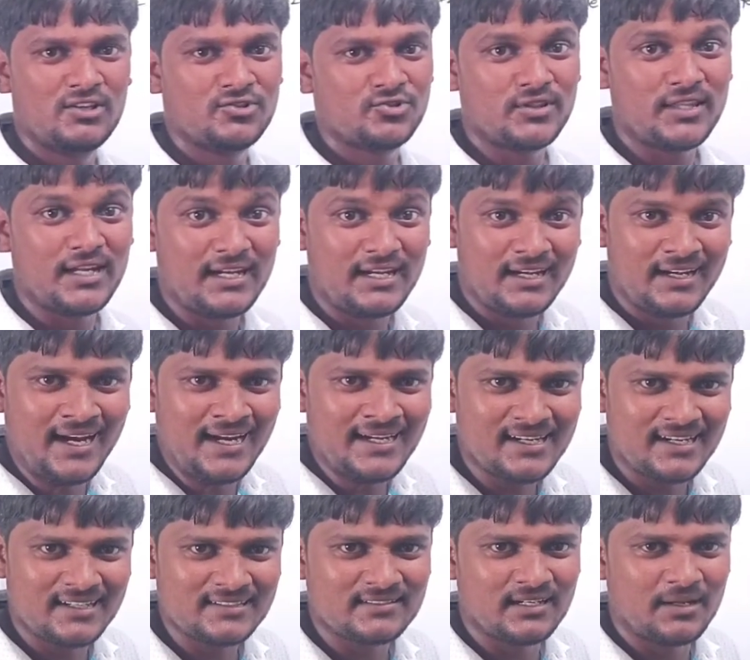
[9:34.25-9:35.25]
So they didn't
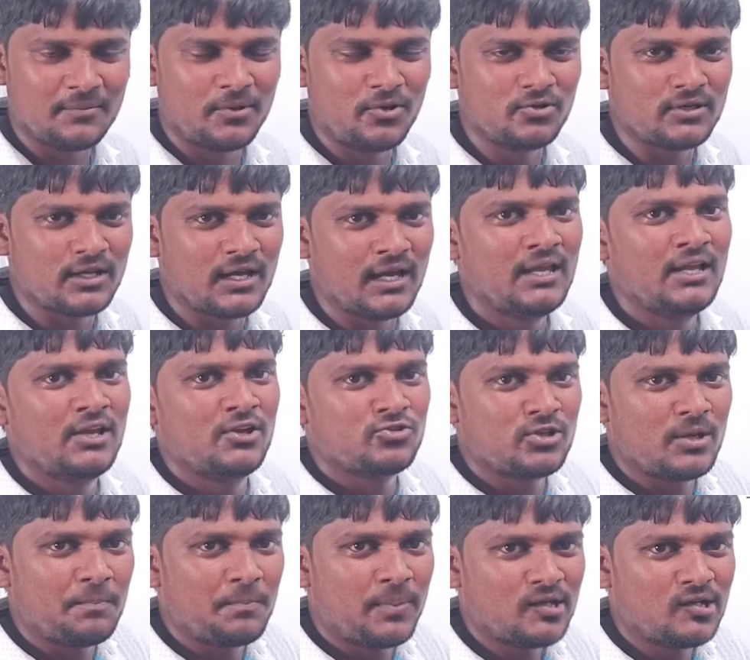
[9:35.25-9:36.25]
ask it about
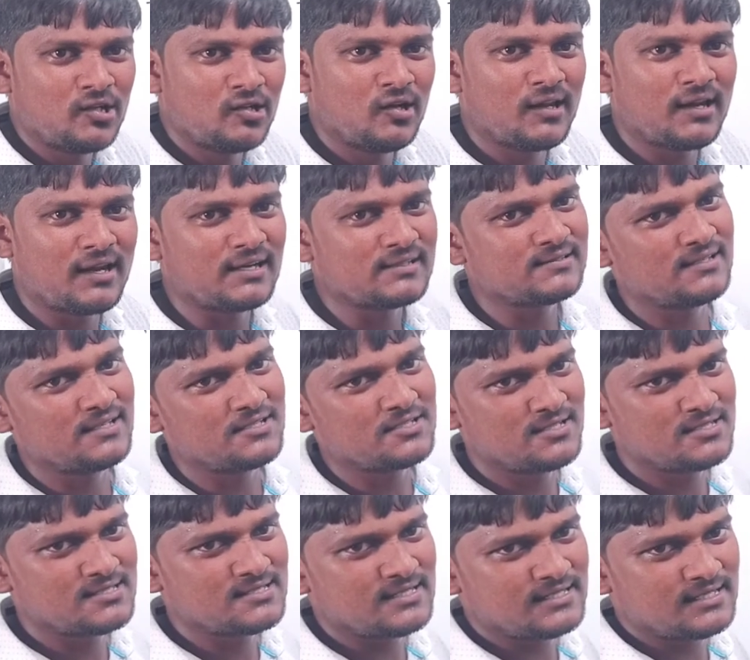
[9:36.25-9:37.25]
so a particular
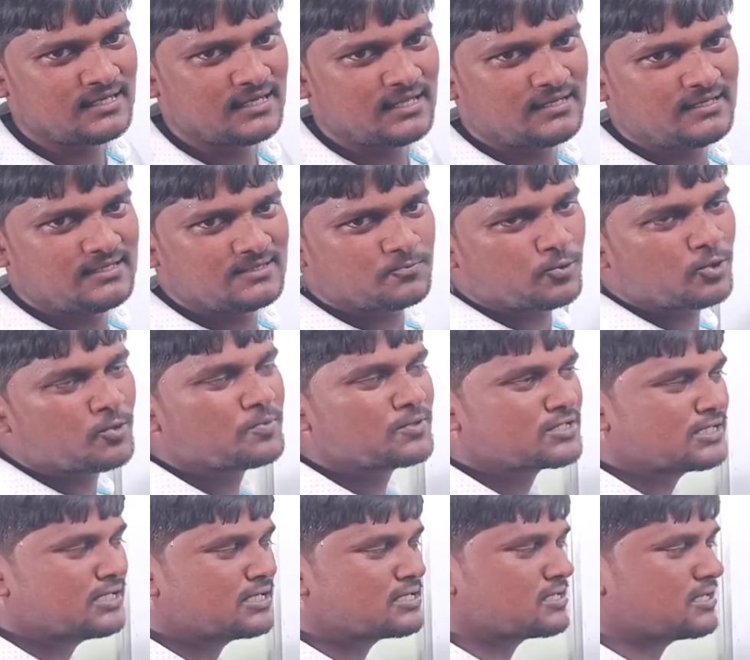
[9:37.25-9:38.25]
oxidation state in a
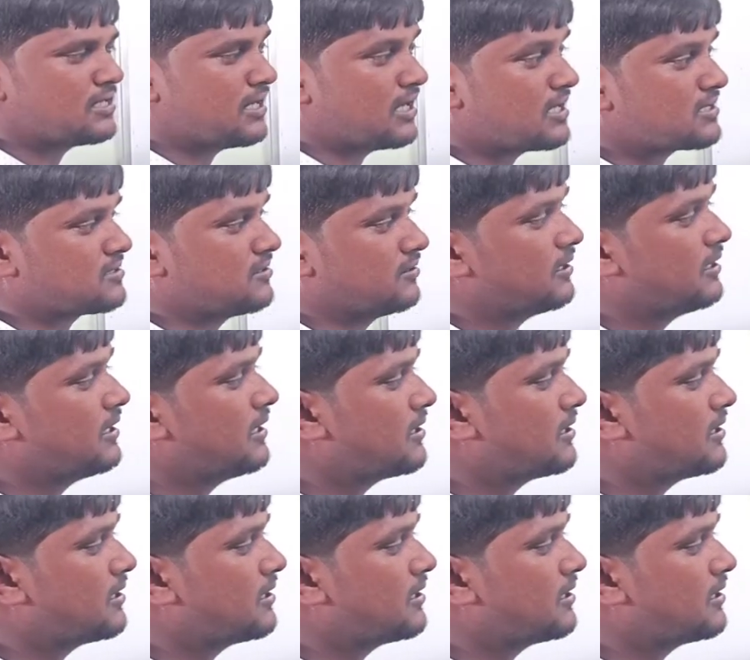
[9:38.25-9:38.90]
disproportionation reaction.